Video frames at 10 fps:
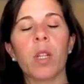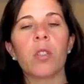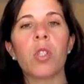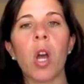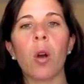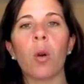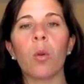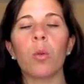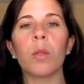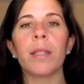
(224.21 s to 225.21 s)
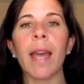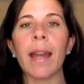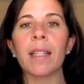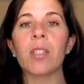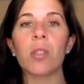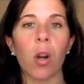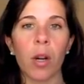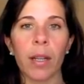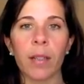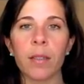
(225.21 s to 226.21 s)
So getting
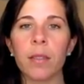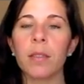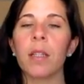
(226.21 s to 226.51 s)
started,